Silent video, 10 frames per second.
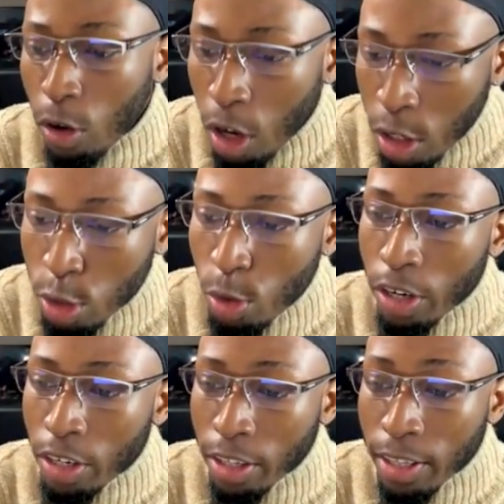Also,
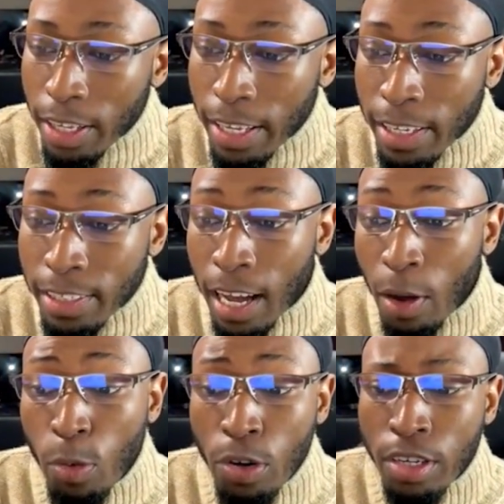another thing is, I
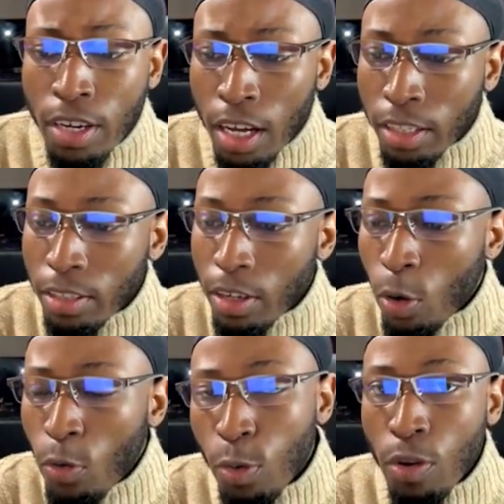would not
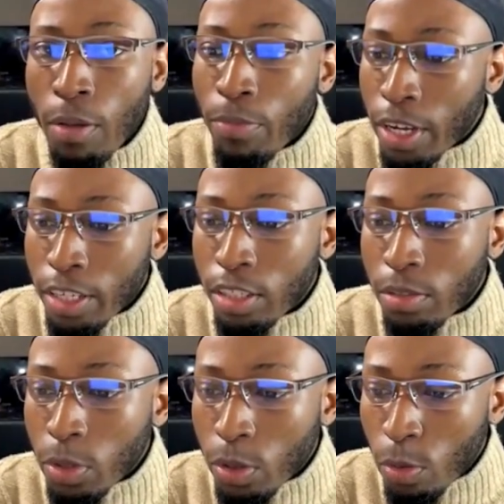overwhelm the
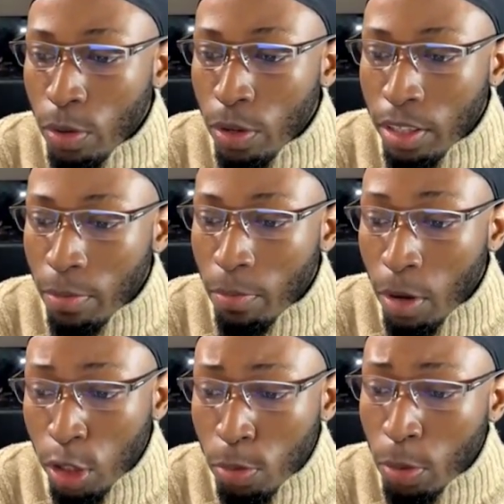customer with
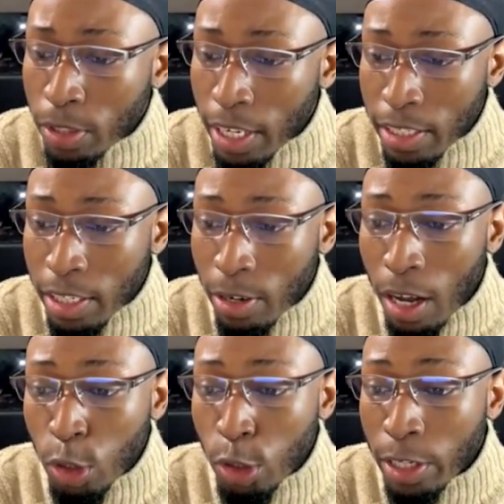multiple text here.
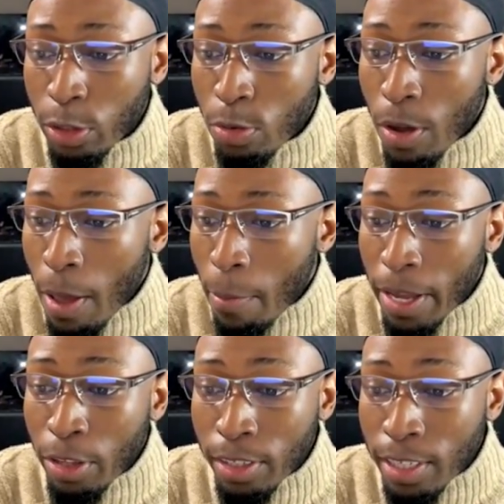I'll try to
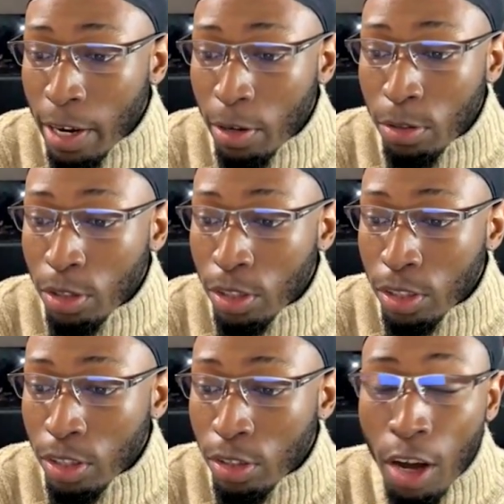make the title,
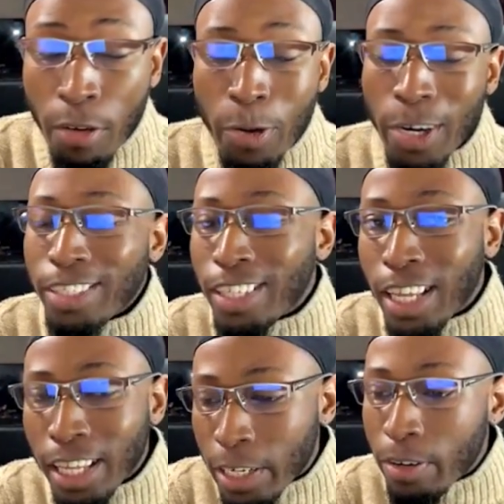the offer, as
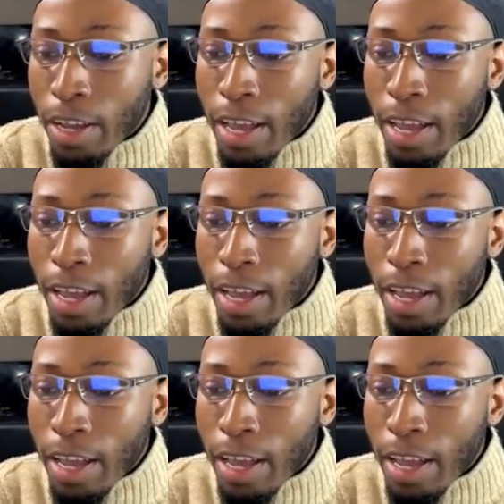clear